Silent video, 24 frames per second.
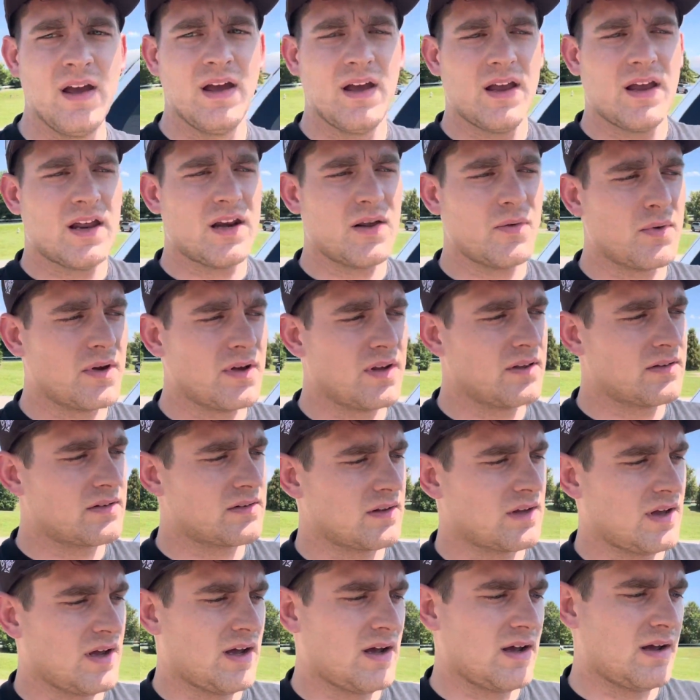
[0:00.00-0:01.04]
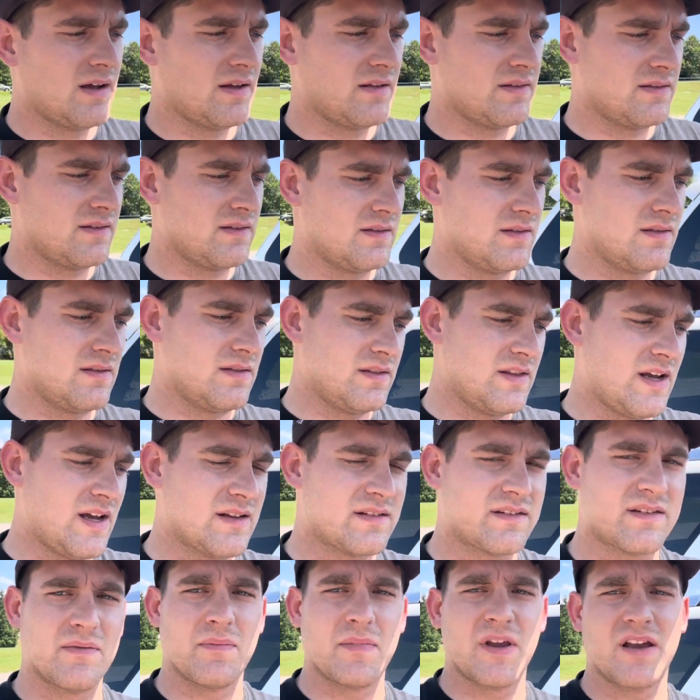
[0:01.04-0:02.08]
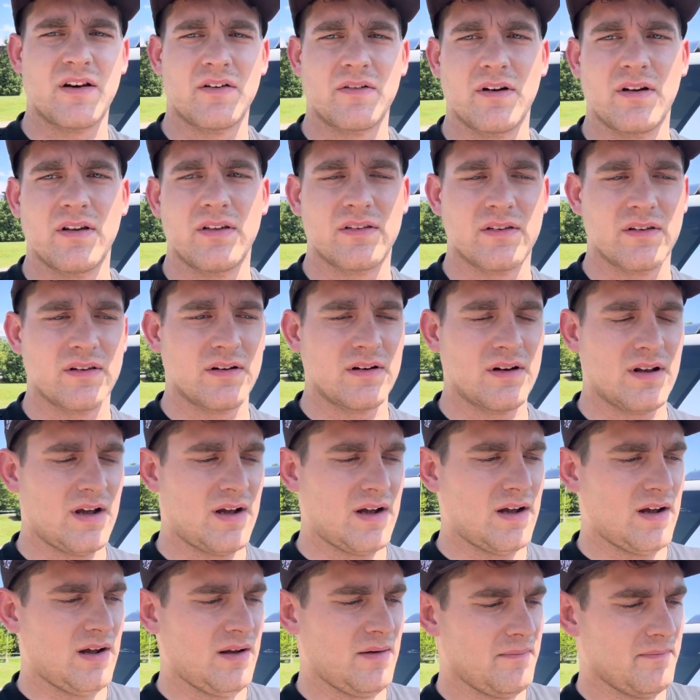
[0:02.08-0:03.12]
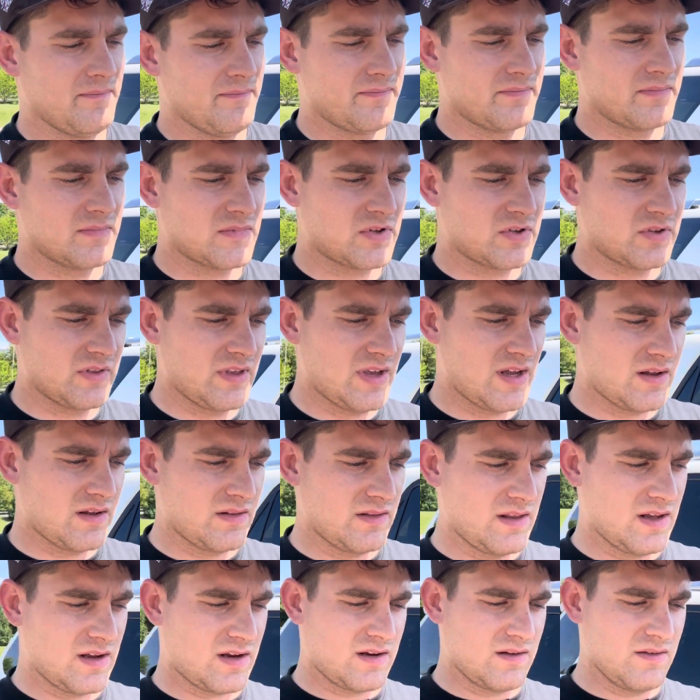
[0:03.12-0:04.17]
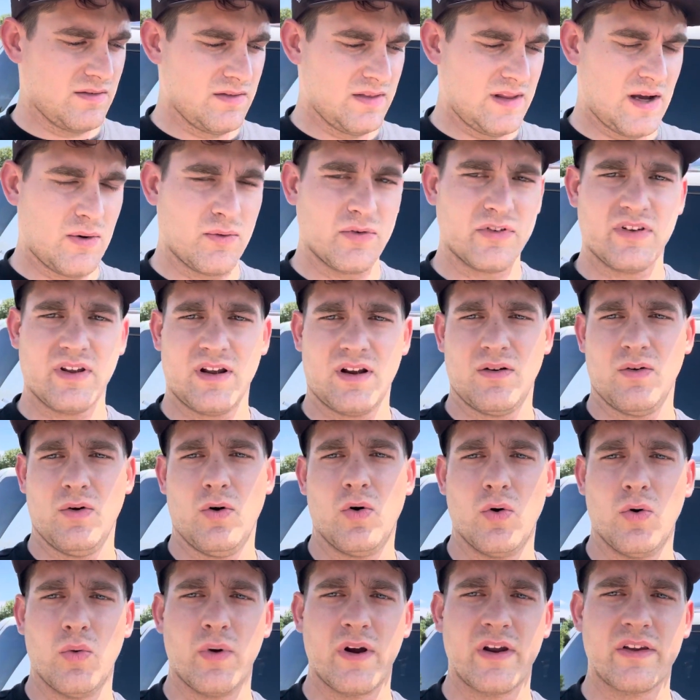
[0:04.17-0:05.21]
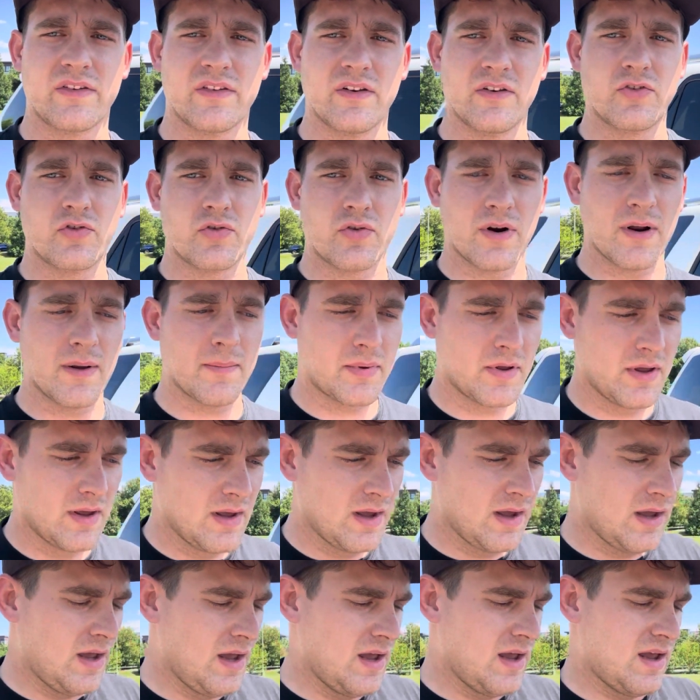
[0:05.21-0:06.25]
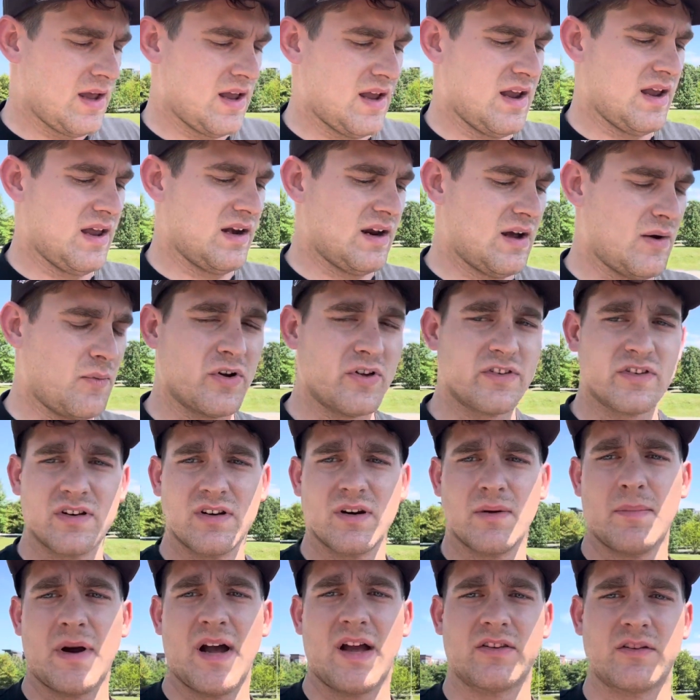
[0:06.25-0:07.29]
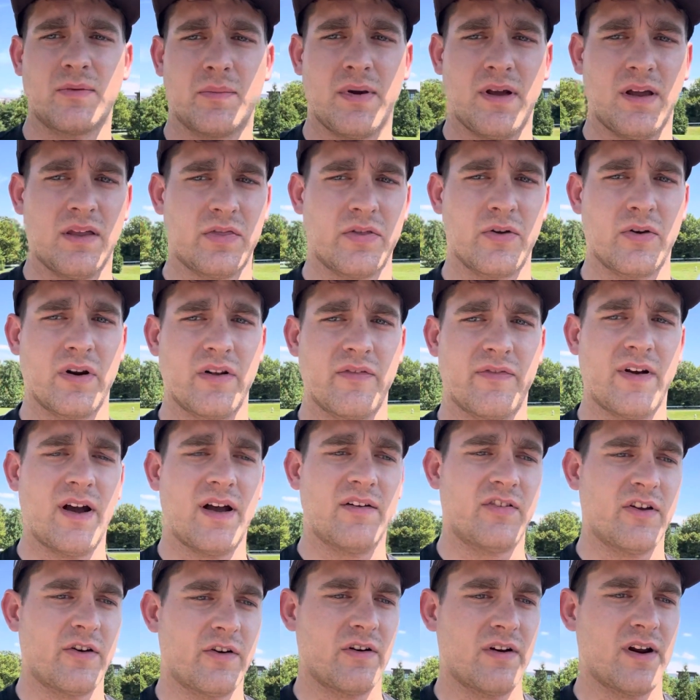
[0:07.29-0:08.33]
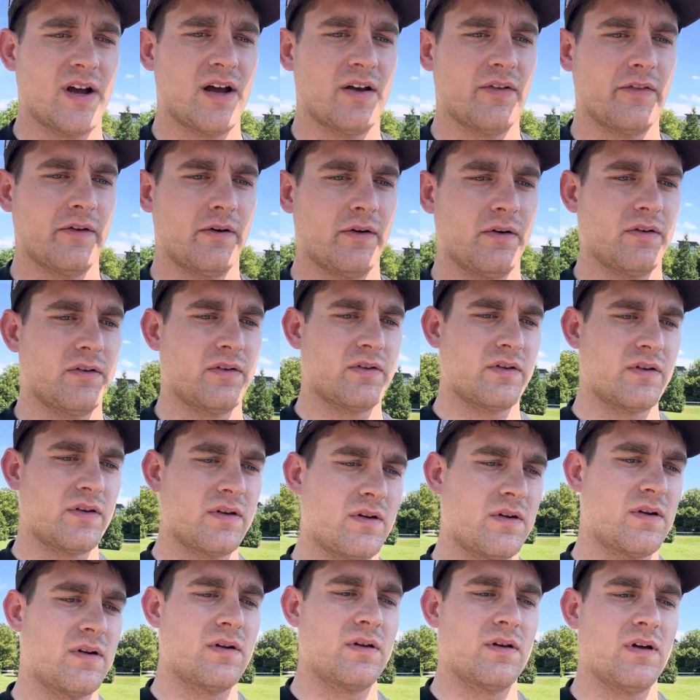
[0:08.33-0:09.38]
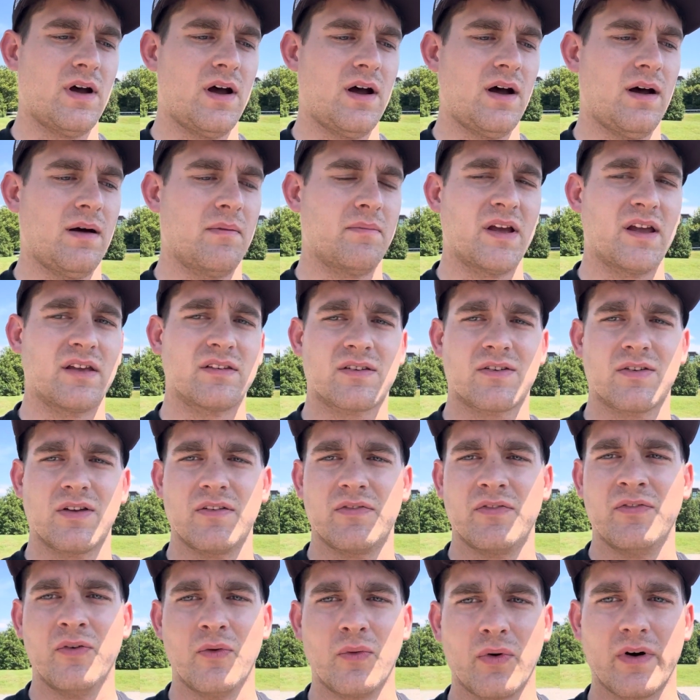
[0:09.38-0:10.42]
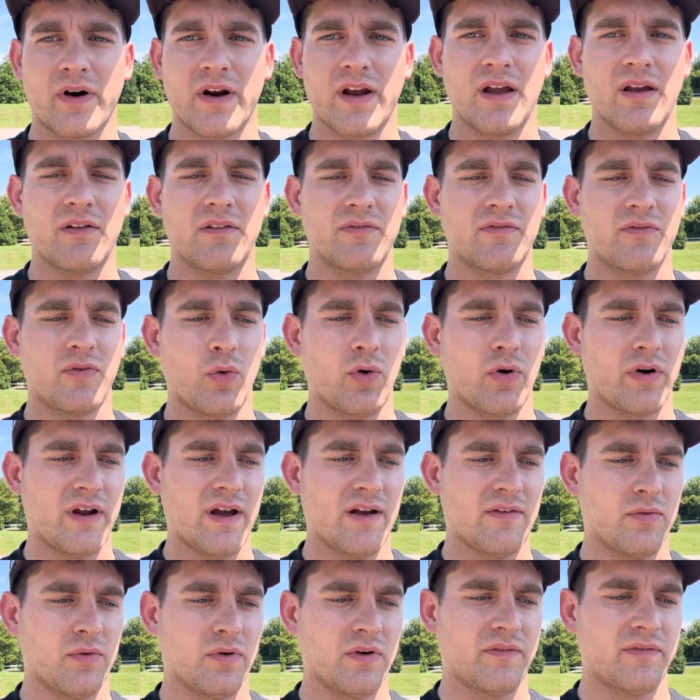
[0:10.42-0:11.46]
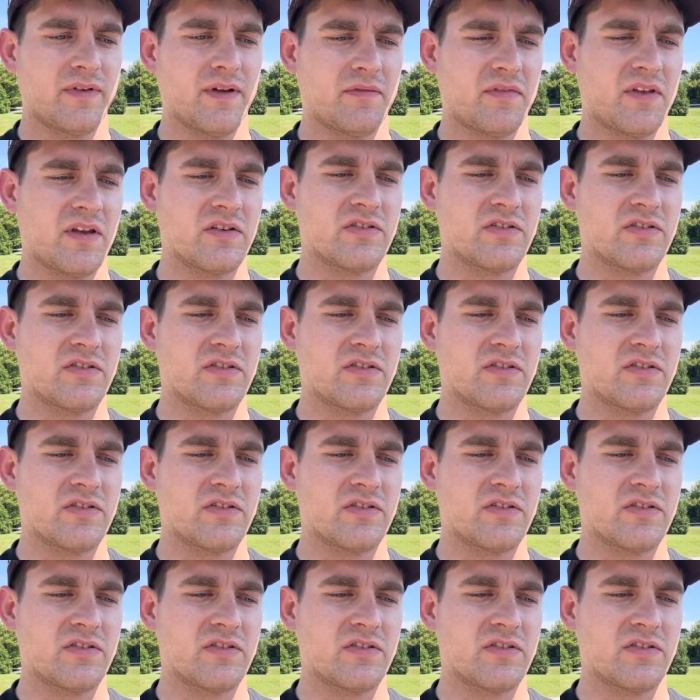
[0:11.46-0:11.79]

Anyways, that's the main reason. So that was like a whole wasted trip, and I wasn't about to pay $3,500 basically for a Ford F-150